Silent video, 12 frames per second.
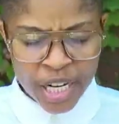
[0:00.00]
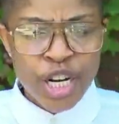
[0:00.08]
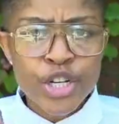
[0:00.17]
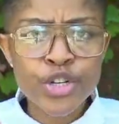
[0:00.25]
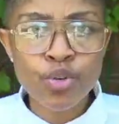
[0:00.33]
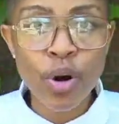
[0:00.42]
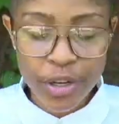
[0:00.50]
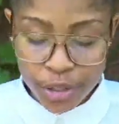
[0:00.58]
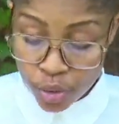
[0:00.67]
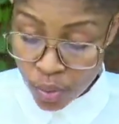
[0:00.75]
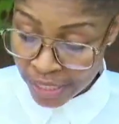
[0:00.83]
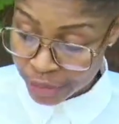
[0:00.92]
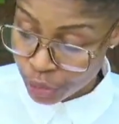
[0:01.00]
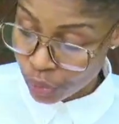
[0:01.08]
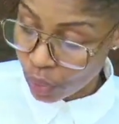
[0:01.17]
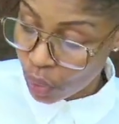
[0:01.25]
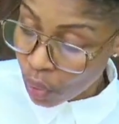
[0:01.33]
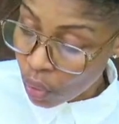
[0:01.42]
struck you at your
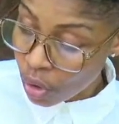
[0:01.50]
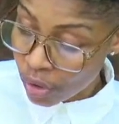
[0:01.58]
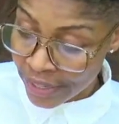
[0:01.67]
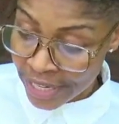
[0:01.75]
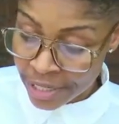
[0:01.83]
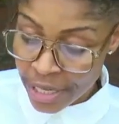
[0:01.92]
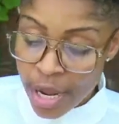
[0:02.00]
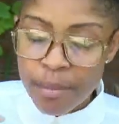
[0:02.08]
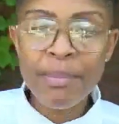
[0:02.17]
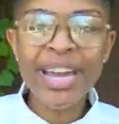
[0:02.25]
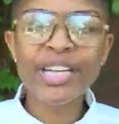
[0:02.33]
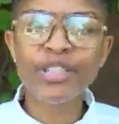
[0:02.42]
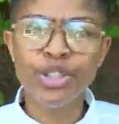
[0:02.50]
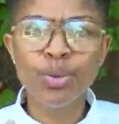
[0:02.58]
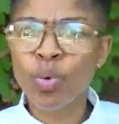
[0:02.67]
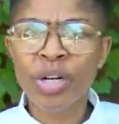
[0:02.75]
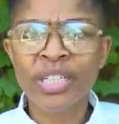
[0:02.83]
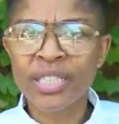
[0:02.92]
core and made you
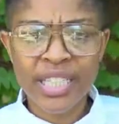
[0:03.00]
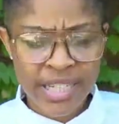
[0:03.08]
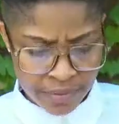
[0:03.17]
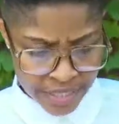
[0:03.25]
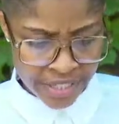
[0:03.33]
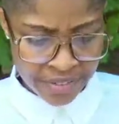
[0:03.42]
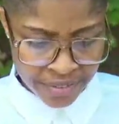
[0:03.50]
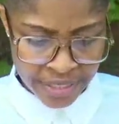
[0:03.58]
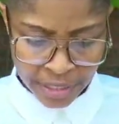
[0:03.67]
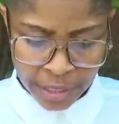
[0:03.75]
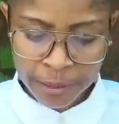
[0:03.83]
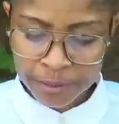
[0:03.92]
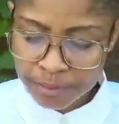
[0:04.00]
want to live differently.